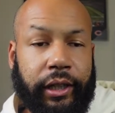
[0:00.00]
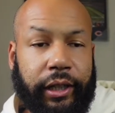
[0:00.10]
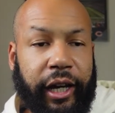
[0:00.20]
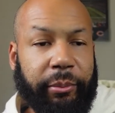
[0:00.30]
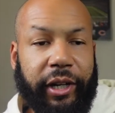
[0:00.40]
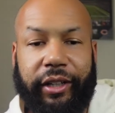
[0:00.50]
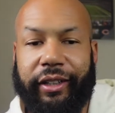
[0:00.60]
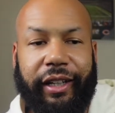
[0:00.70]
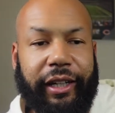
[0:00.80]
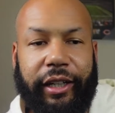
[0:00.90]
yeah,
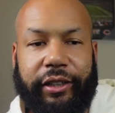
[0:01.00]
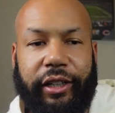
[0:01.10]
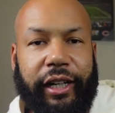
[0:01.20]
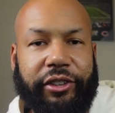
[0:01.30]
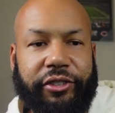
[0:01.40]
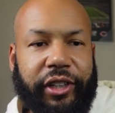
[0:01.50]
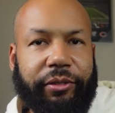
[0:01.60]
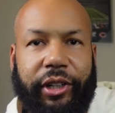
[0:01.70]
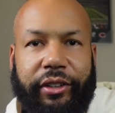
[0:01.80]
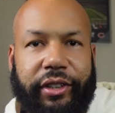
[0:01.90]
man, like I just
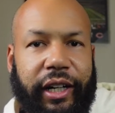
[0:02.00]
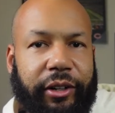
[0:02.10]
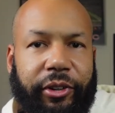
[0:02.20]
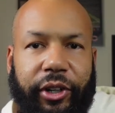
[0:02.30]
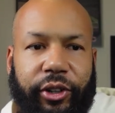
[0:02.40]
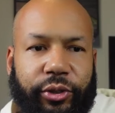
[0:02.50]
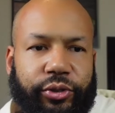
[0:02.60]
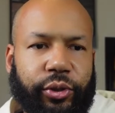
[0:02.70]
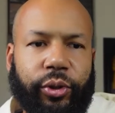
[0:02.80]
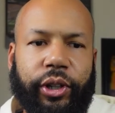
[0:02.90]
never get tired of hearing those
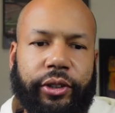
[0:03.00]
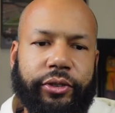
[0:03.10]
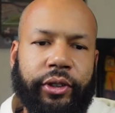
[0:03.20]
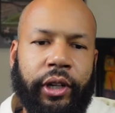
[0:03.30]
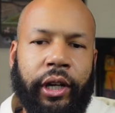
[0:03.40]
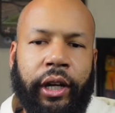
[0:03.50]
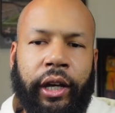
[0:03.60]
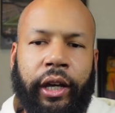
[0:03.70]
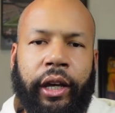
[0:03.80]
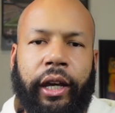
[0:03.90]
stories.
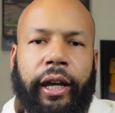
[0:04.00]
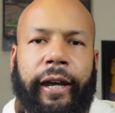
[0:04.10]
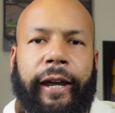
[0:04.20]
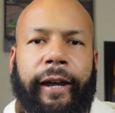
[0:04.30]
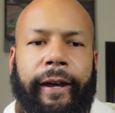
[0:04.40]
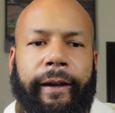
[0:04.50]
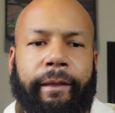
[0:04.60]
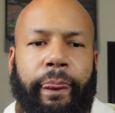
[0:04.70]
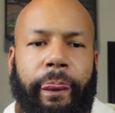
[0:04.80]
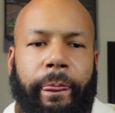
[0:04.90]
And